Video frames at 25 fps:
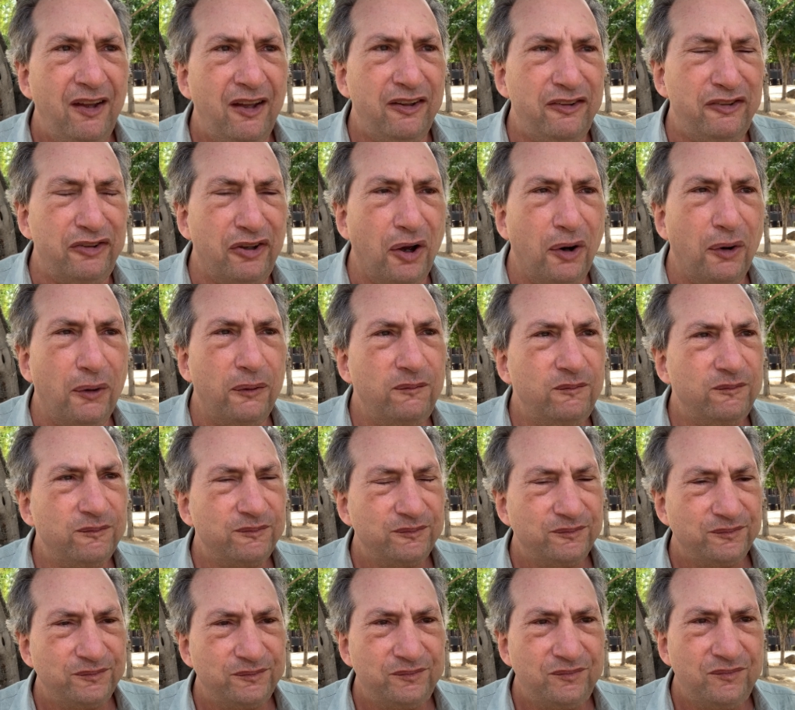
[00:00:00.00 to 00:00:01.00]
So,
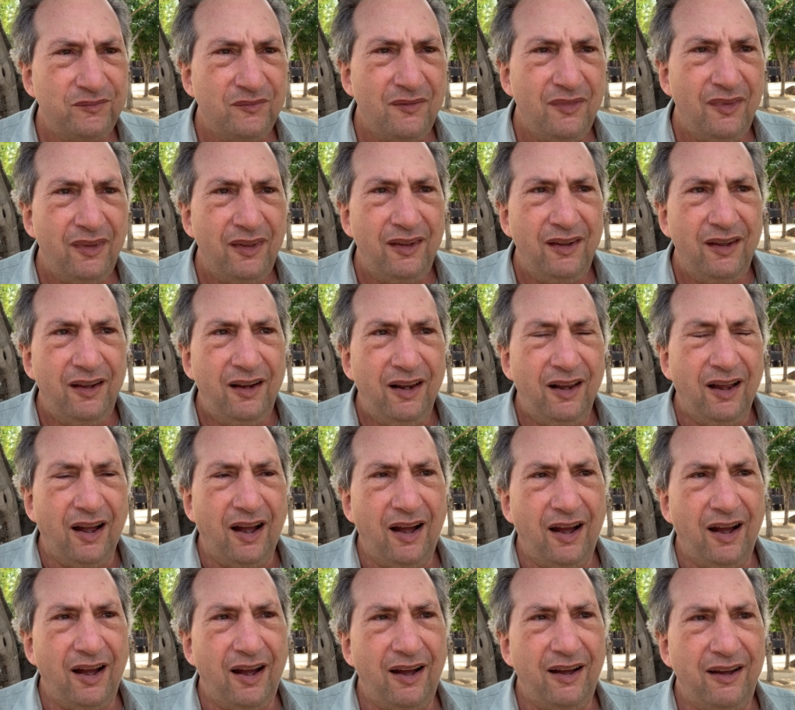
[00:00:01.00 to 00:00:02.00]

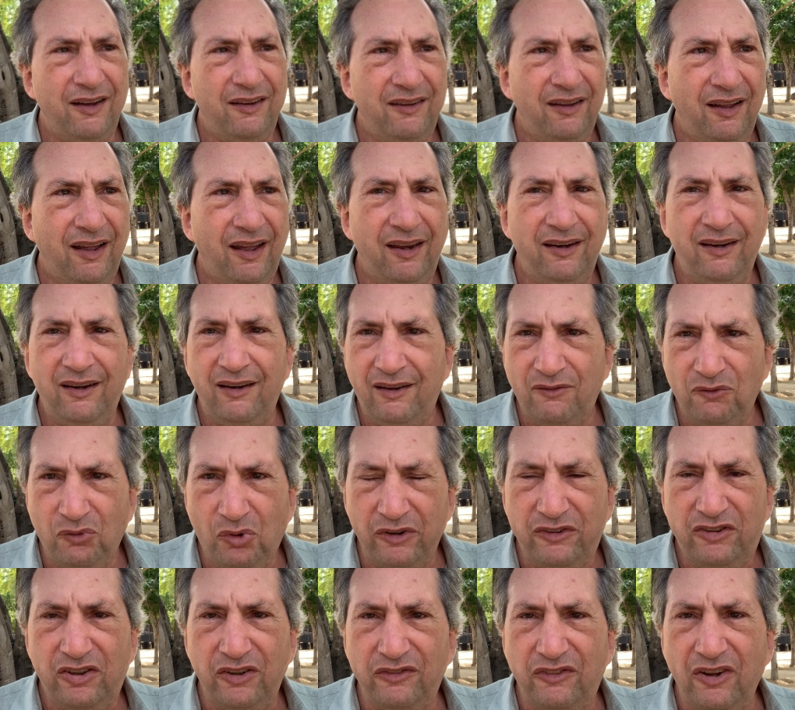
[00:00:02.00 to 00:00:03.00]
and
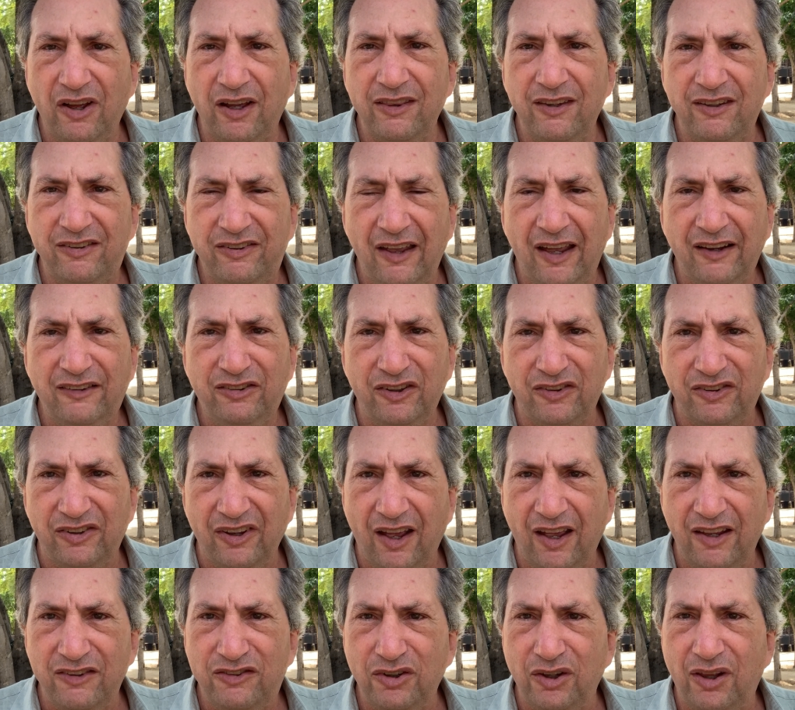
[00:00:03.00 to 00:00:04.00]
once you've done this
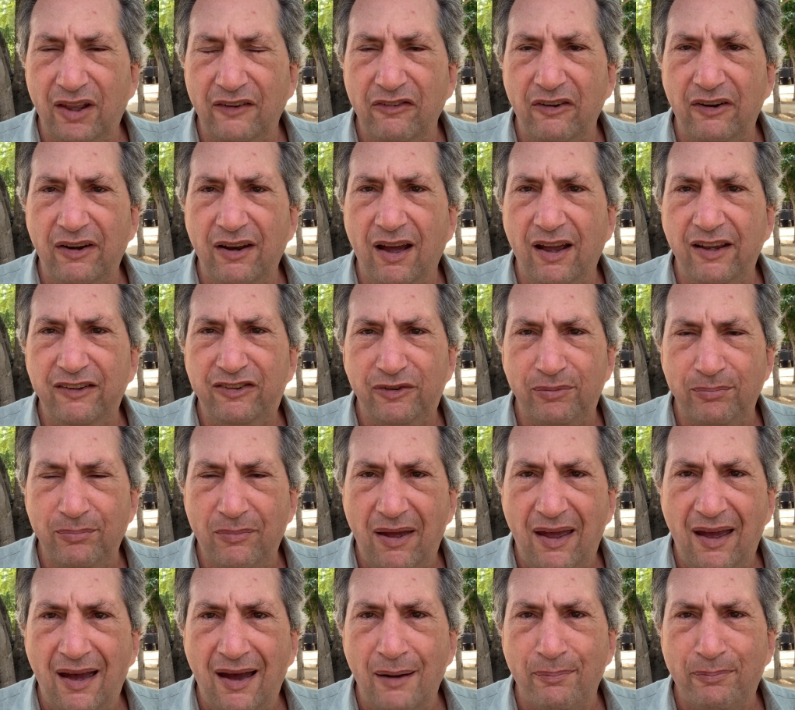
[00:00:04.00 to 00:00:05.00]
exercise, you'll have a nice
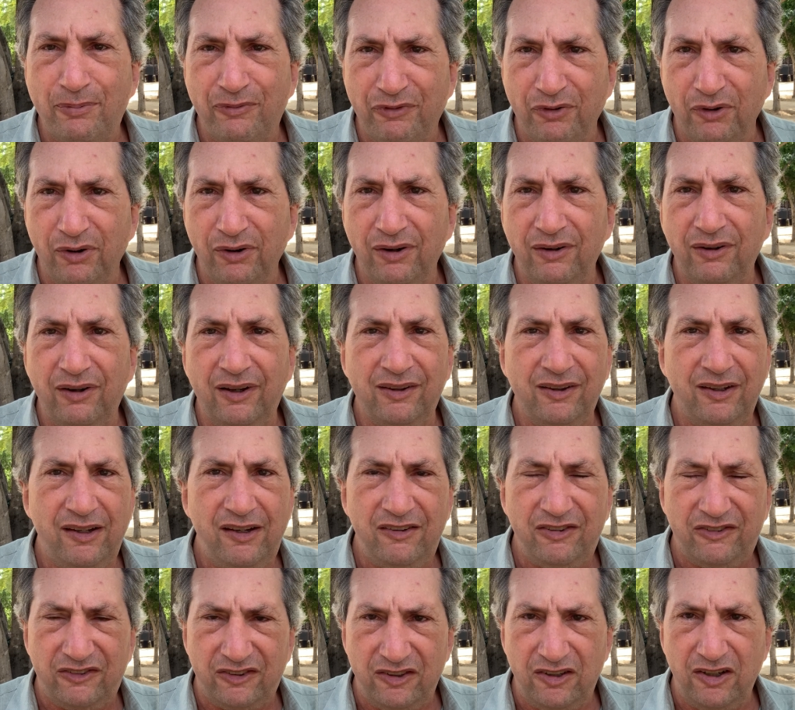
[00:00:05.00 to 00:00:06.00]
map for at
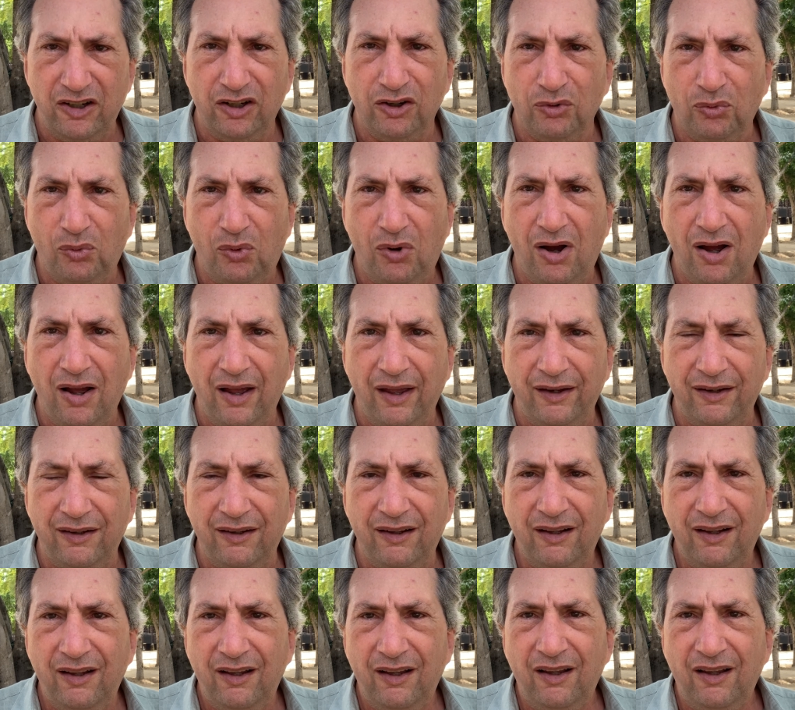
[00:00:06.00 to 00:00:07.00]
least year
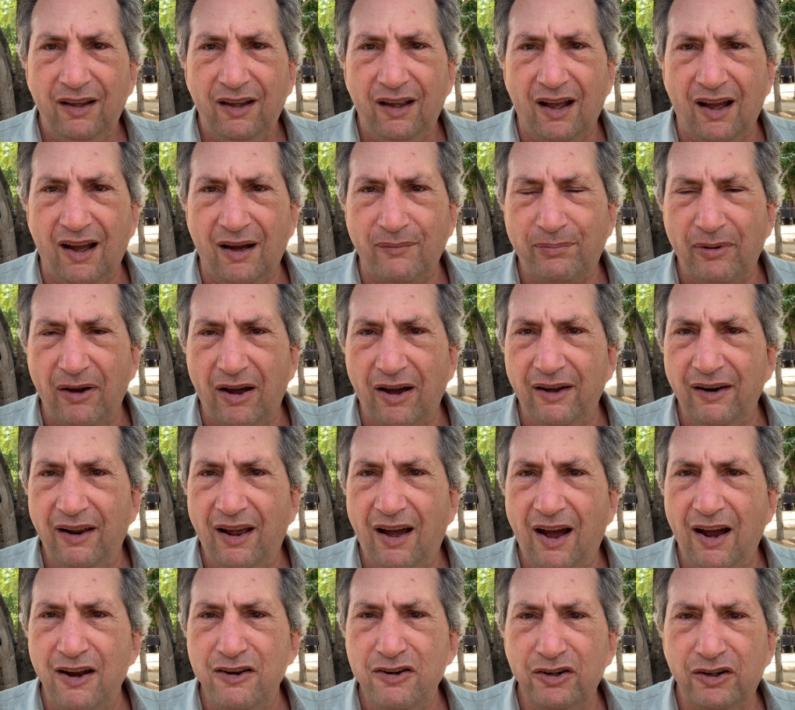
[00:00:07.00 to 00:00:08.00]
one about
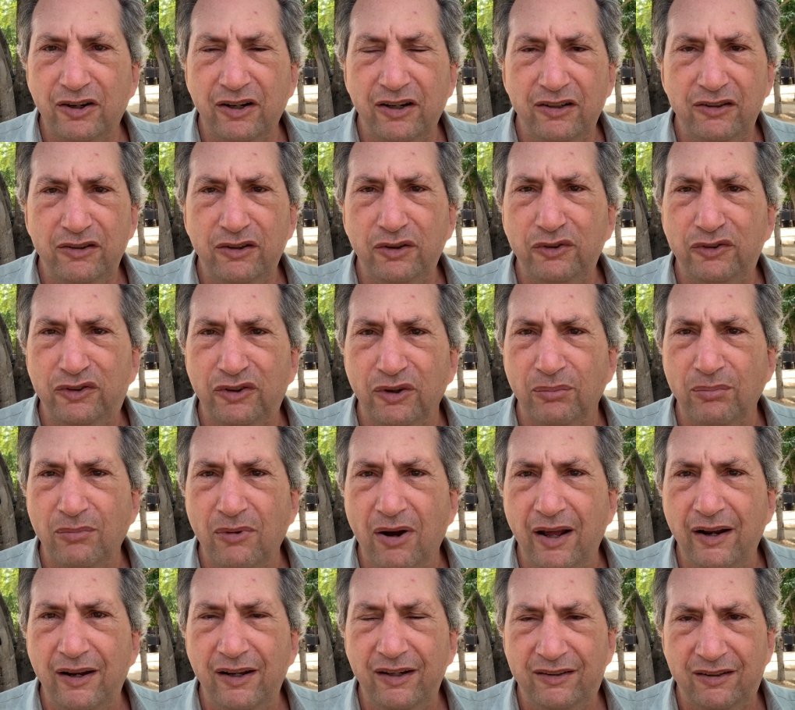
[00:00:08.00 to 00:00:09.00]
how you're going to use your
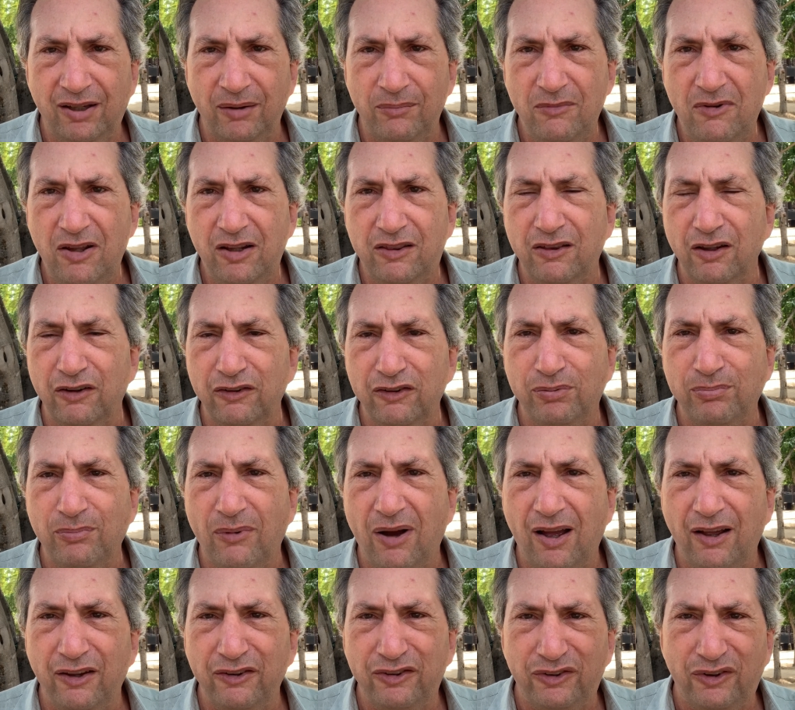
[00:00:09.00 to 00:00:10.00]
money to meet those
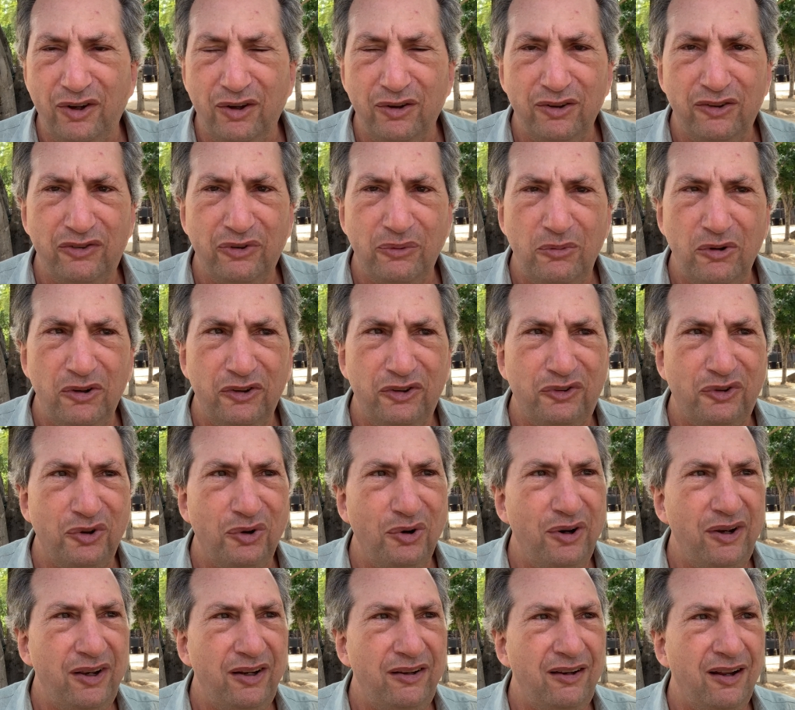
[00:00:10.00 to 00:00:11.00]
milestones from your
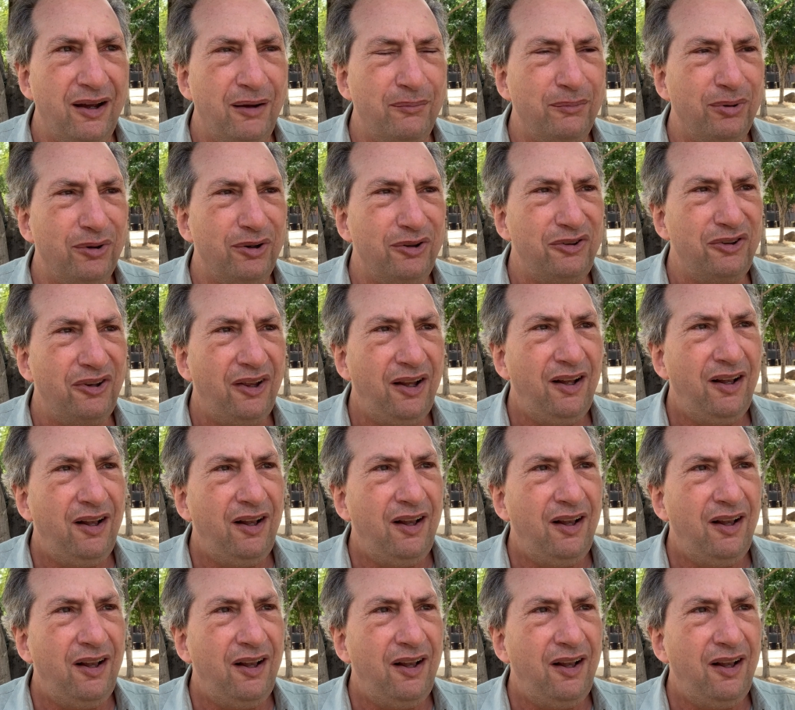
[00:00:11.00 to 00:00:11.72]
story and numbers.